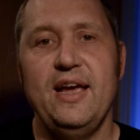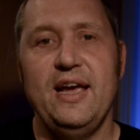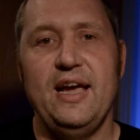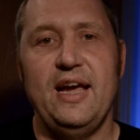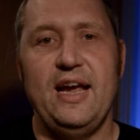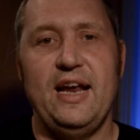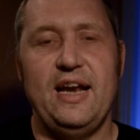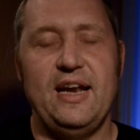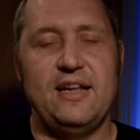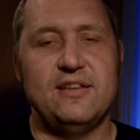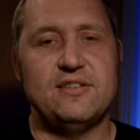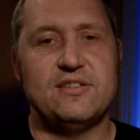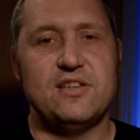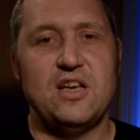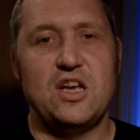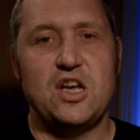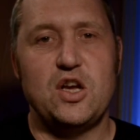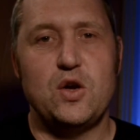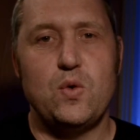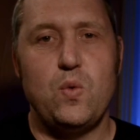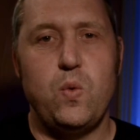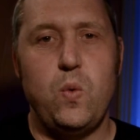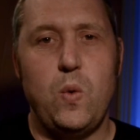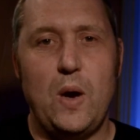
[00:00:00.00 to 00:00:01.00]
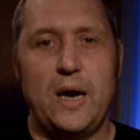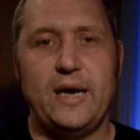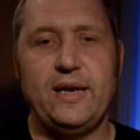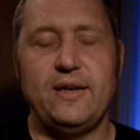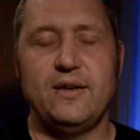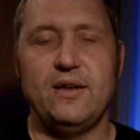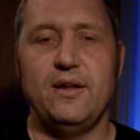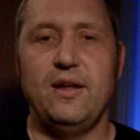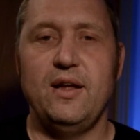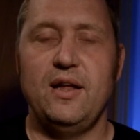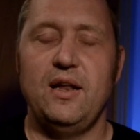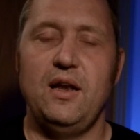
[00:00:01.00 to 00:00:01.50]
it is
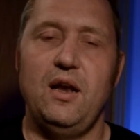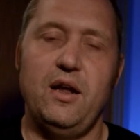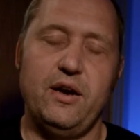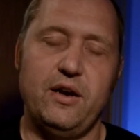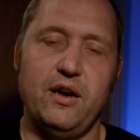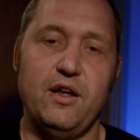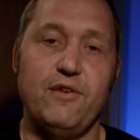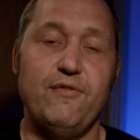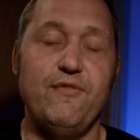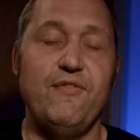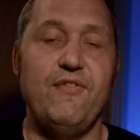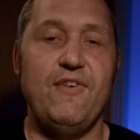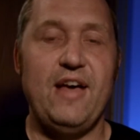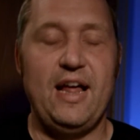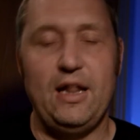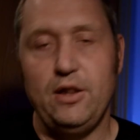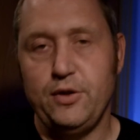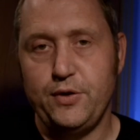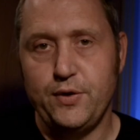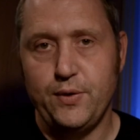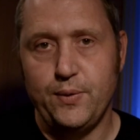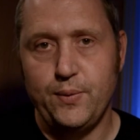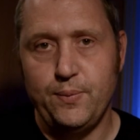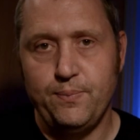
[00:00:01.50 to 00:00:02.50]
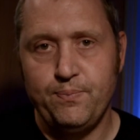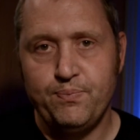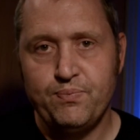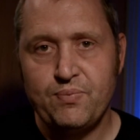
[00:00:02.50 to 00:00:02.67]
quite a lot of value.